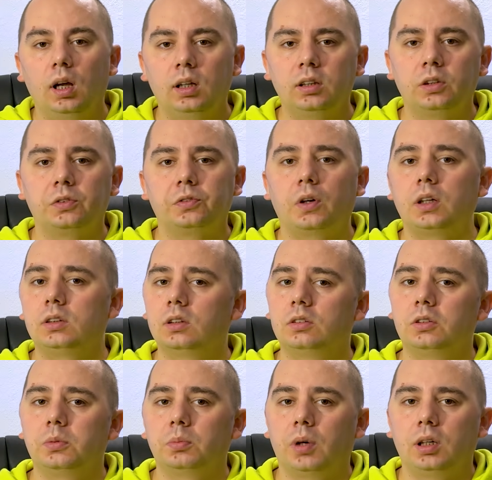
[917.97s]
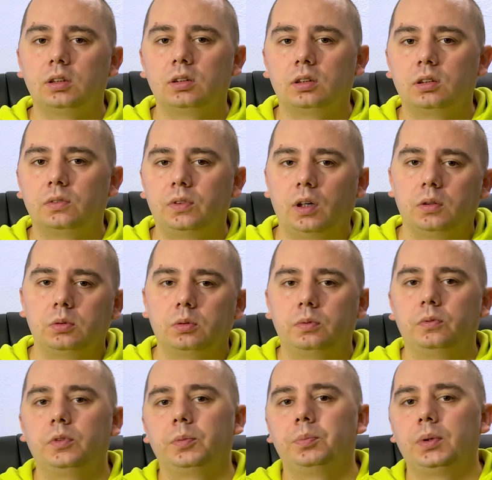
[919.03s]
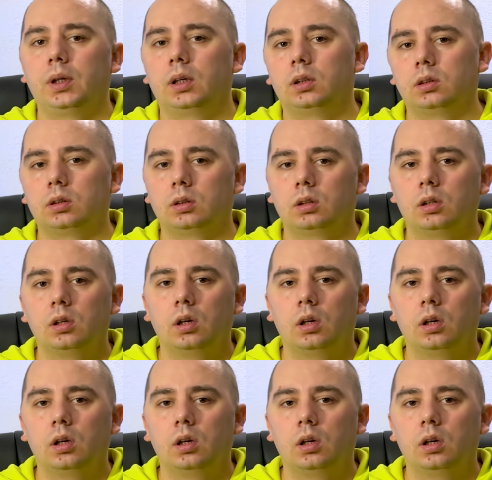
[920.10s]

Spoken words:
And the final reminder about VPNs.